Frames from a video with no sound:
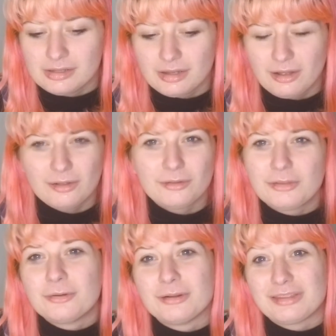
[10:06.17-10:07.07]
All
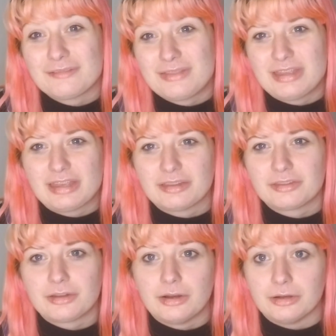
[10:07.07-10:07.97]
sorts of things
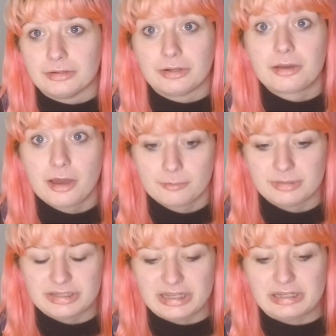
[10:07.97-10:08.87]
are carbon
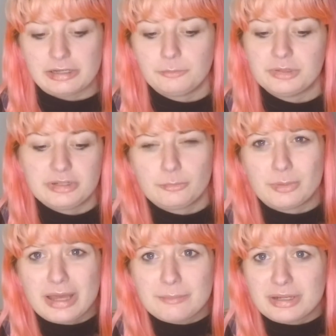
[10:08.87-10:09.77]
dated, which is
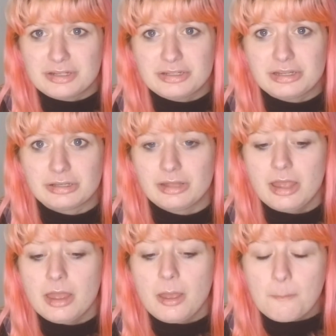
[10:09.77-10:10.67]
why I
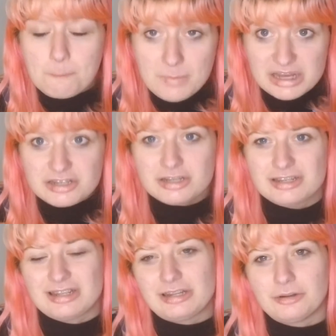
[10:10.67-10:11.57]
mentioned
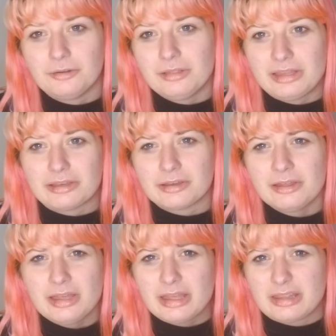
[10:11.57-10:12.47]
it earlier,
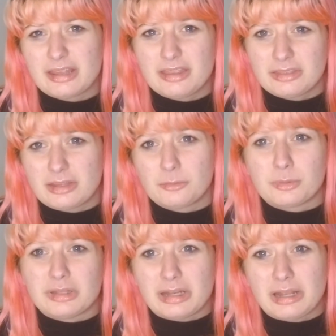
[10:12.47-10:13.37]
because I think that's one
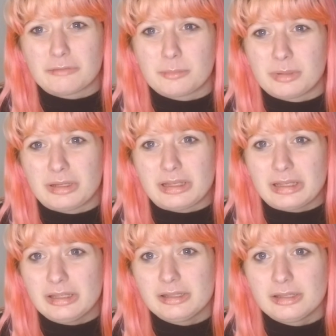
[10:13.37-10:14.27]
that everybody
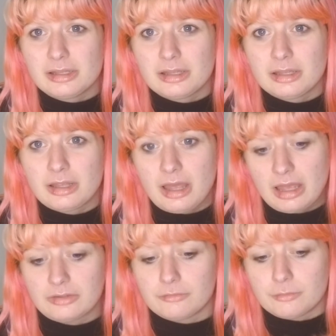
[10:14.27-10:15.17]
has
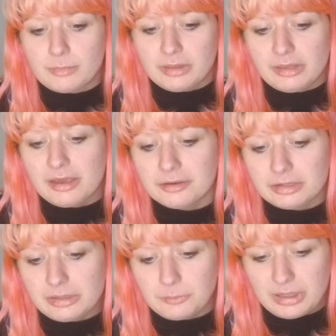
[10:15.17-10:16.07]
a familiarity
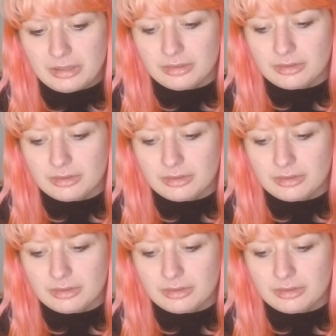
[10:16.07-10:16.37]
with.